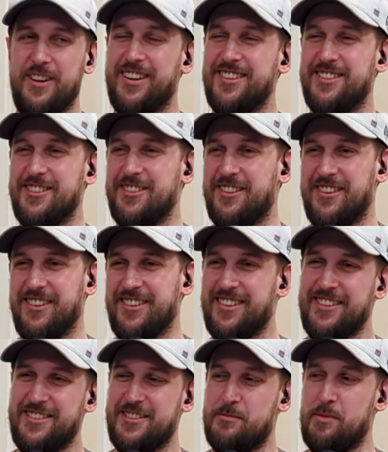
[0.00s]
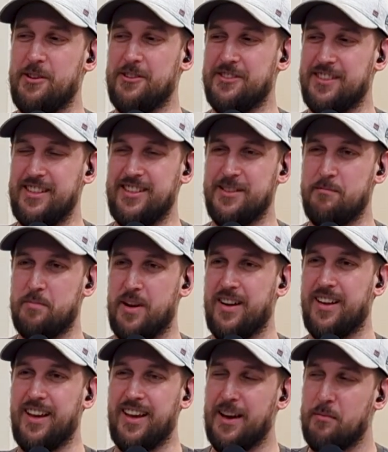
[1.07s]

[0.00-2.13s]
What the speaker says: going to do the conspiracy debunking